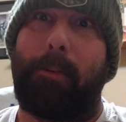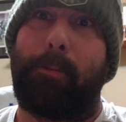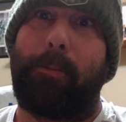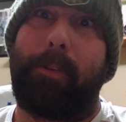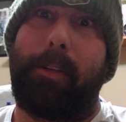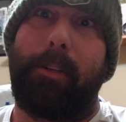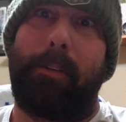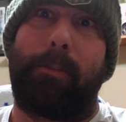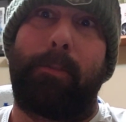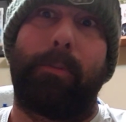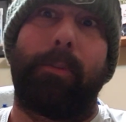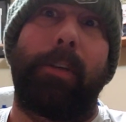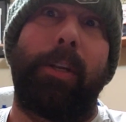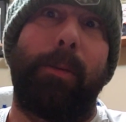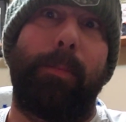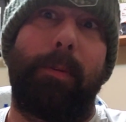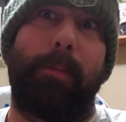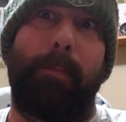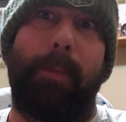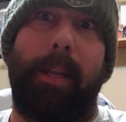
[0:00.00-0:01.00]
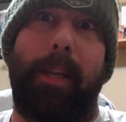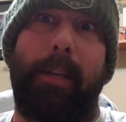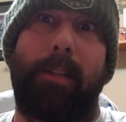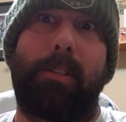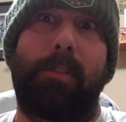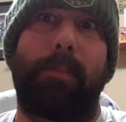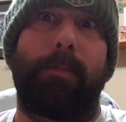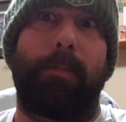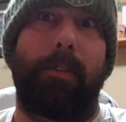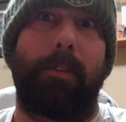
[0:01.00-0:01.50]
Well, we're human
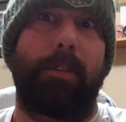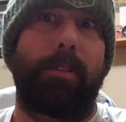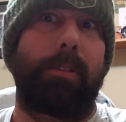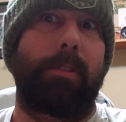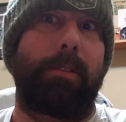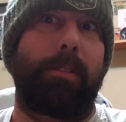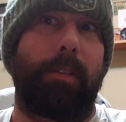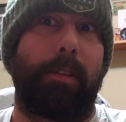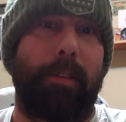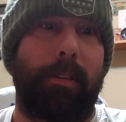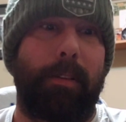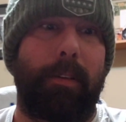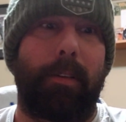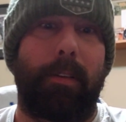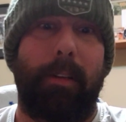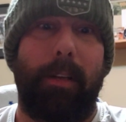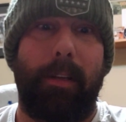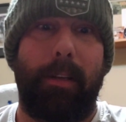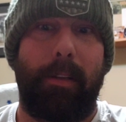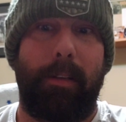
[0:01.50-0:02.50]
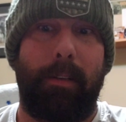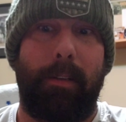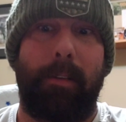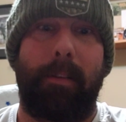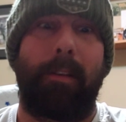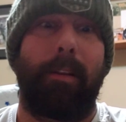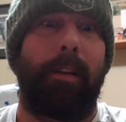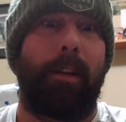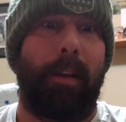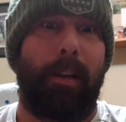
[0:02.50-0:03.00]
beings first.
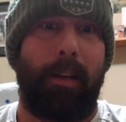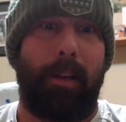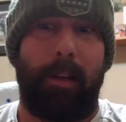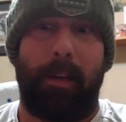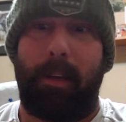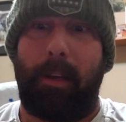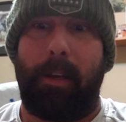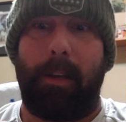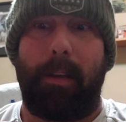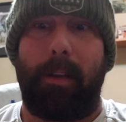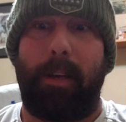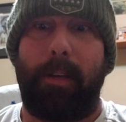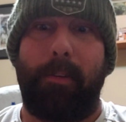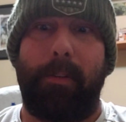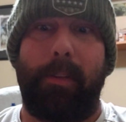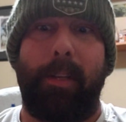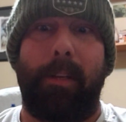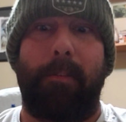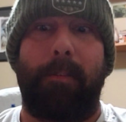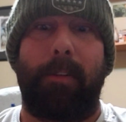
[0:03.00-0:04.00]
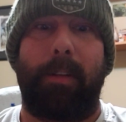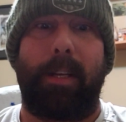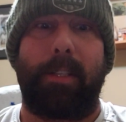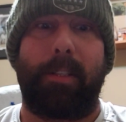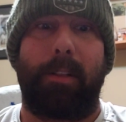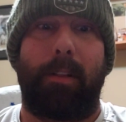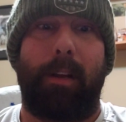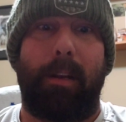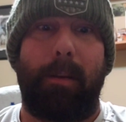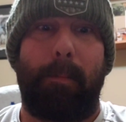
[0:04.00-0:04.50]
And I know the NFL has
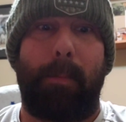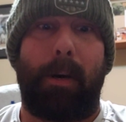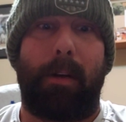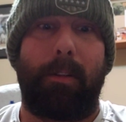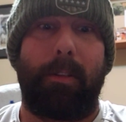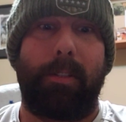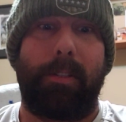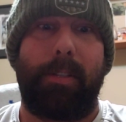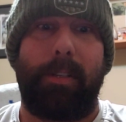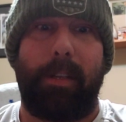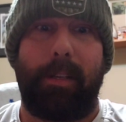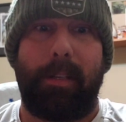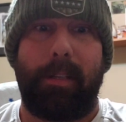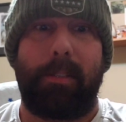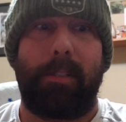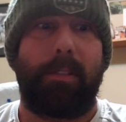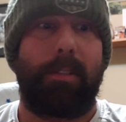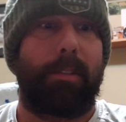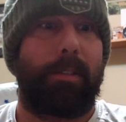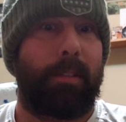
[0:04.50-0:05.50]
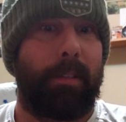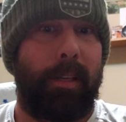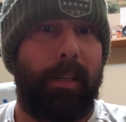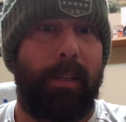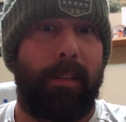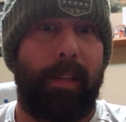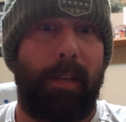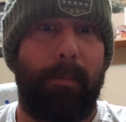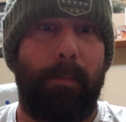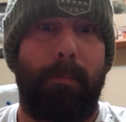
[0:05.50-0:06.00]
a lot of politics,
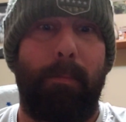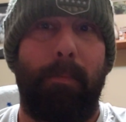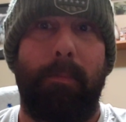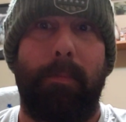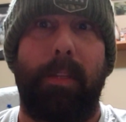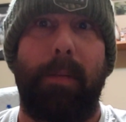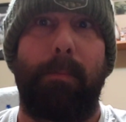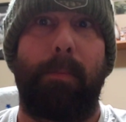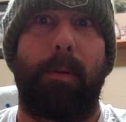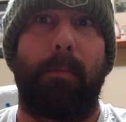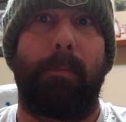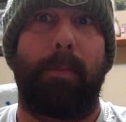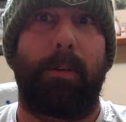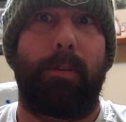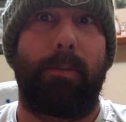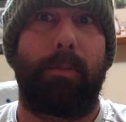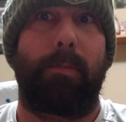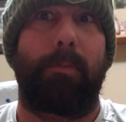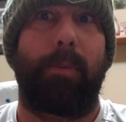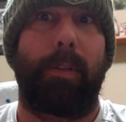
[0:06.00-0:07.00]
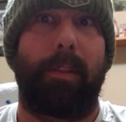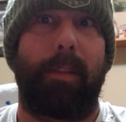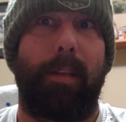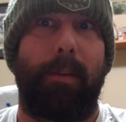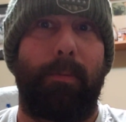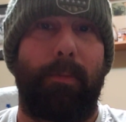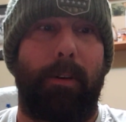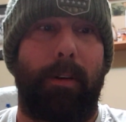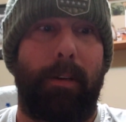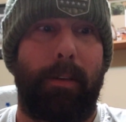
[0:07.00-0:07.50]
and they promote what they
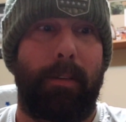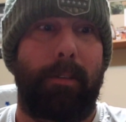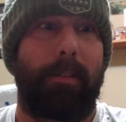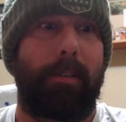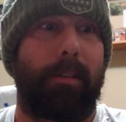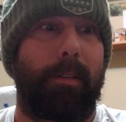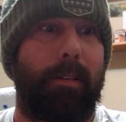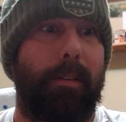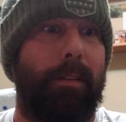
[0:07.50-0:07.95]
want.